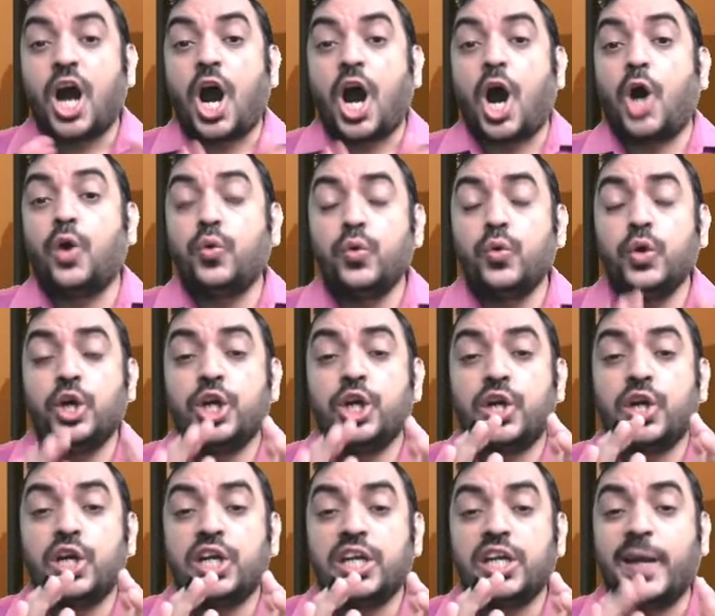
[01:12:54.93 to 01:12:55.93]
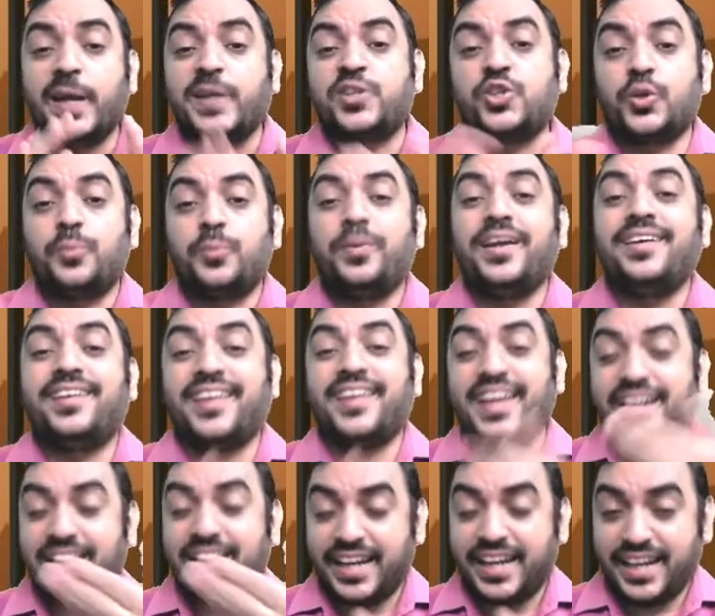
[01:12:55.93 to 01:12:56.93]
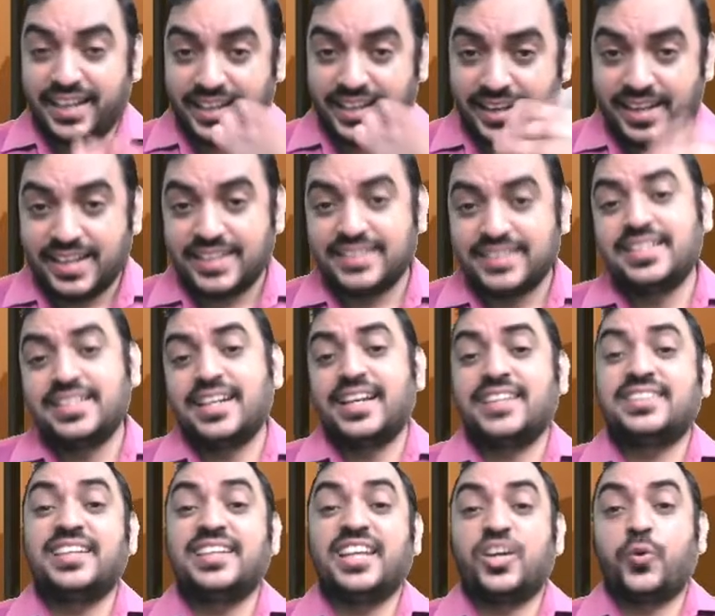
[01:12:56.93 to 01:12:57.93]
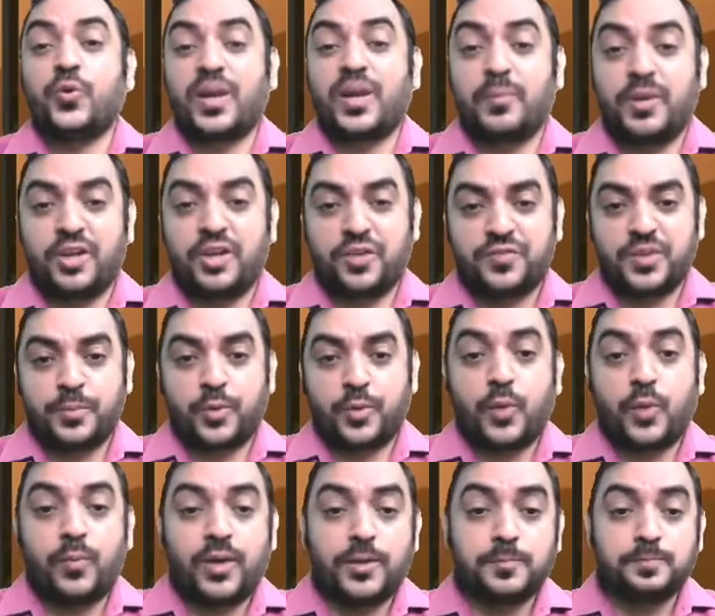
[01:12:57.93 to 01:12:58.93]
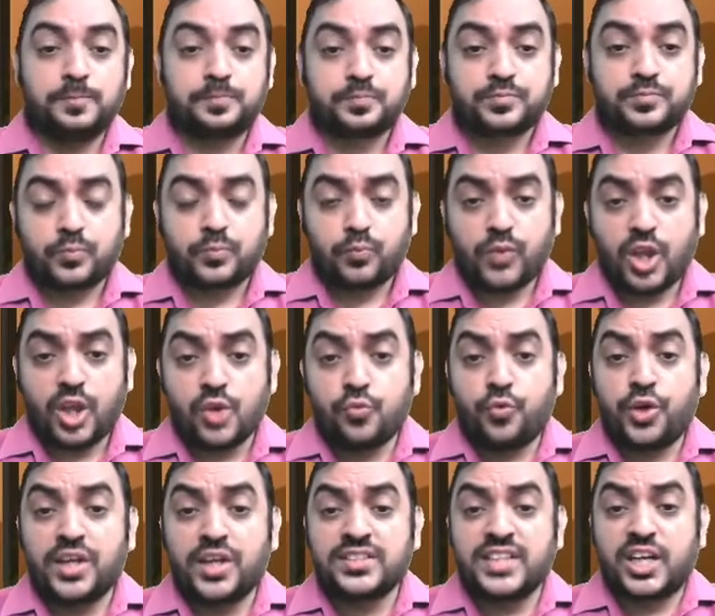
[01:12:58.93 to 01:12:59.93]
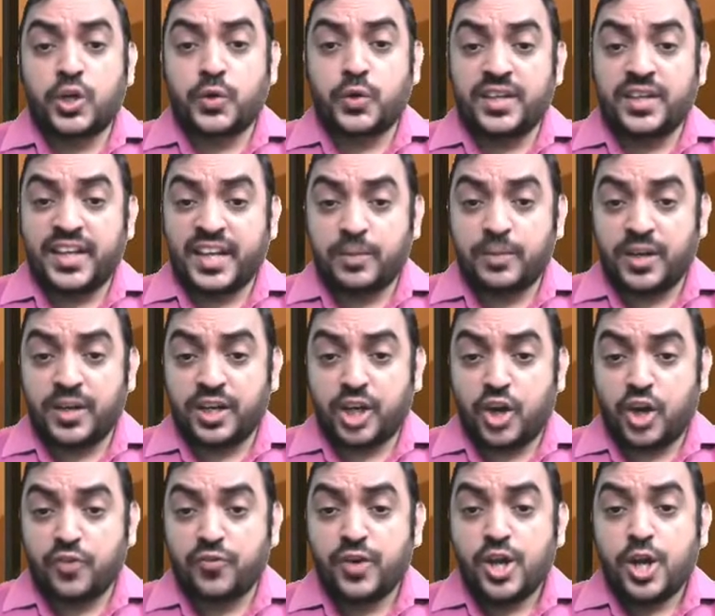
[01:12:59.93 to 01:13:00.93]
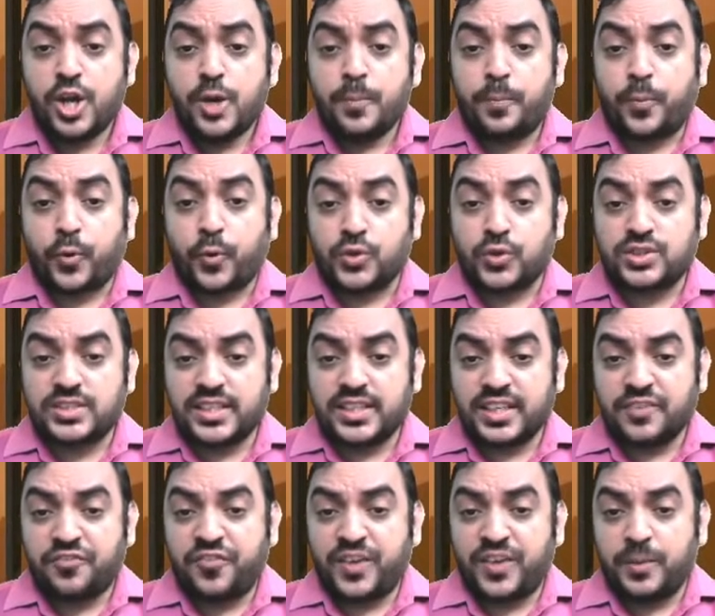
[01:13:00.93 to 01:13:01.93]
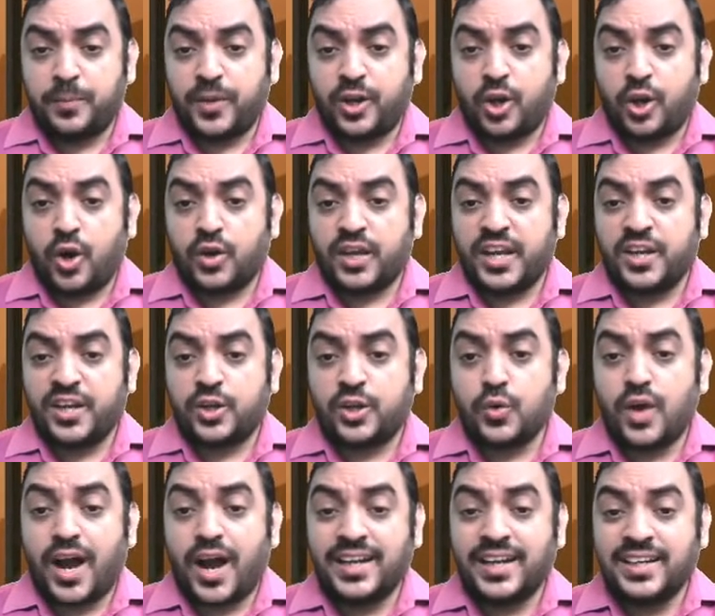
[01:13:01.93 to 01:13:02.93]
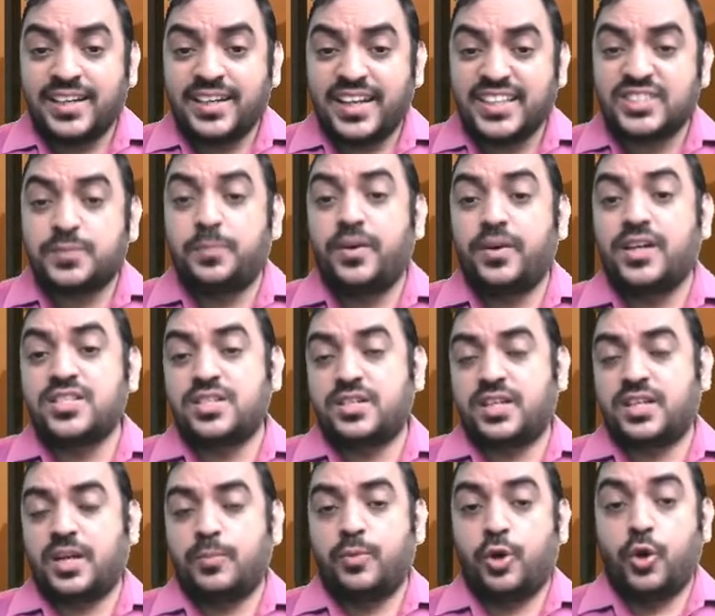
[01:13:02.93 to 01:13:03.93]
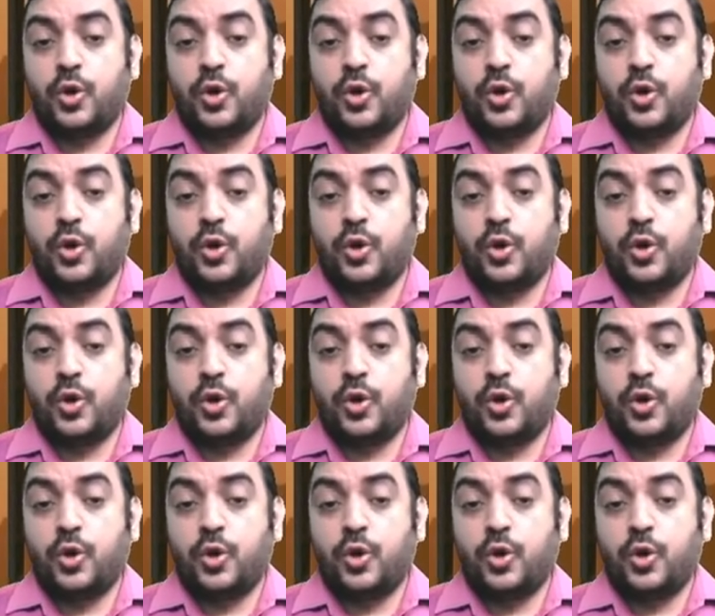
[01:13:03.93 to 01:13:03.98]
How it should be treated. That is a requirement of the problem. What is accounting treatment of? Processing fee belonging to undisbursed term